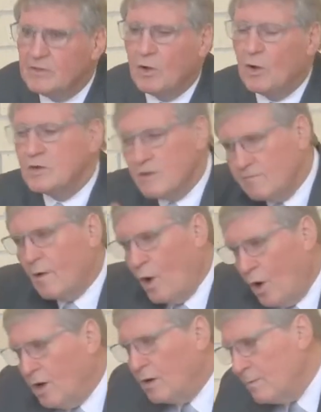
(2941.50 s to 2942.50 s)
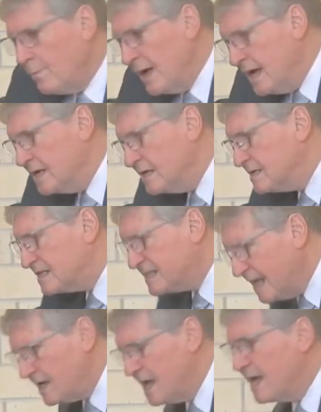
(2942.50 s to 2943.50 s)
though you've all been
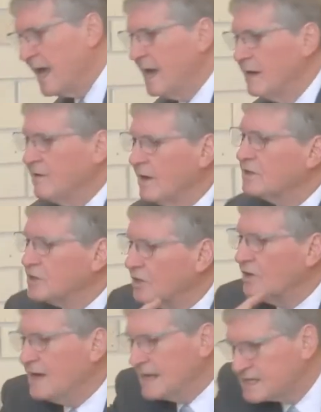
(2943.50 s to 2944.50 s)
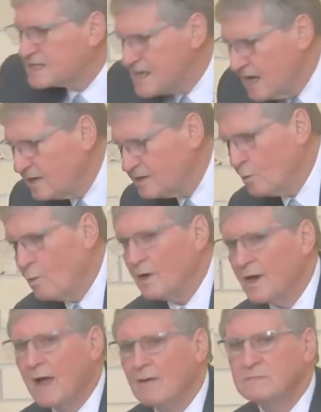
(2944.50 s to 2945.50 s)
sitting here and you're listening to
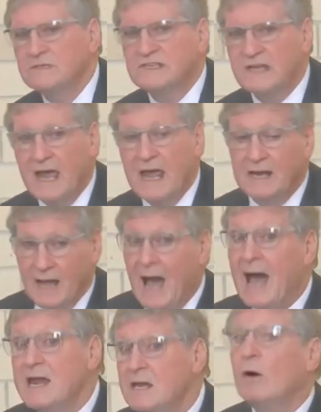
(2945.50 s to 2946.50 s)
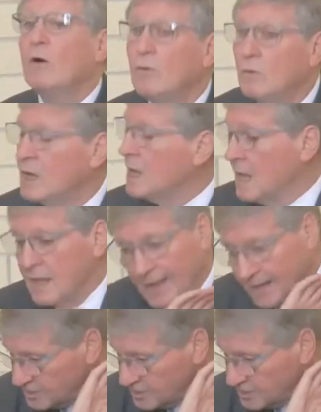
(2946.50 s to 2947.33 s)
what I'm saying, I know that